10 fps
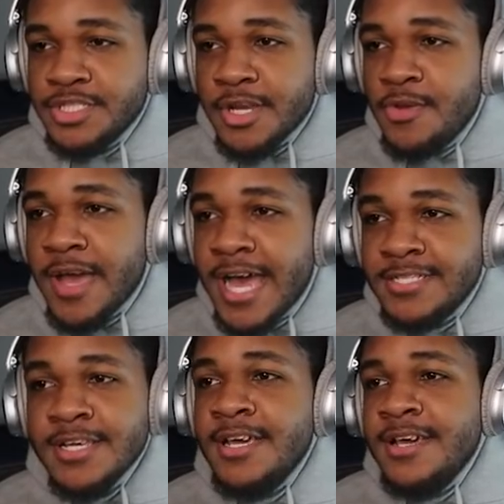to show you
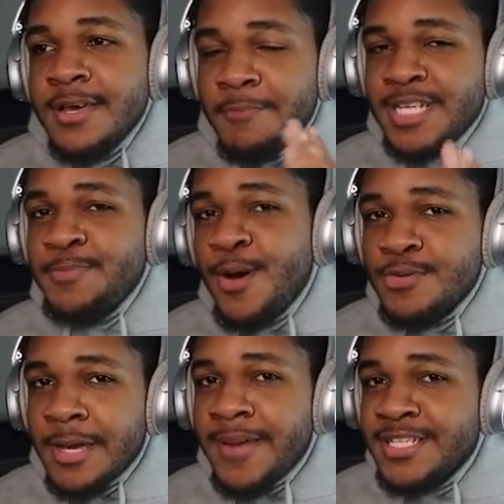guys. Mesh
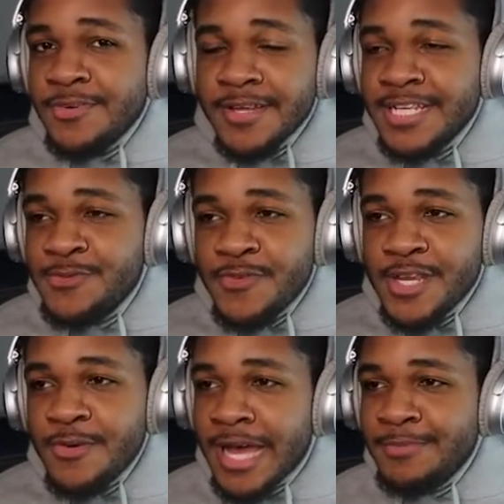post, I'm not showing it in this
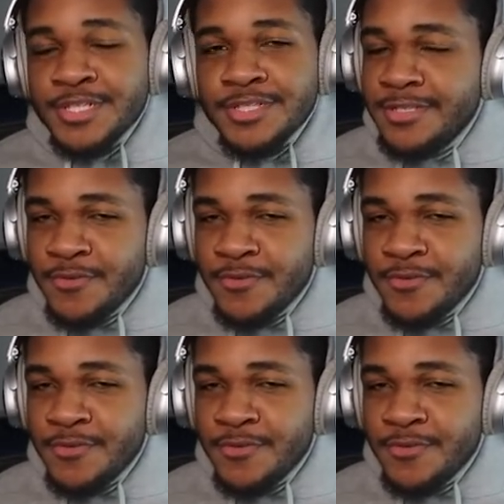video. I'm just,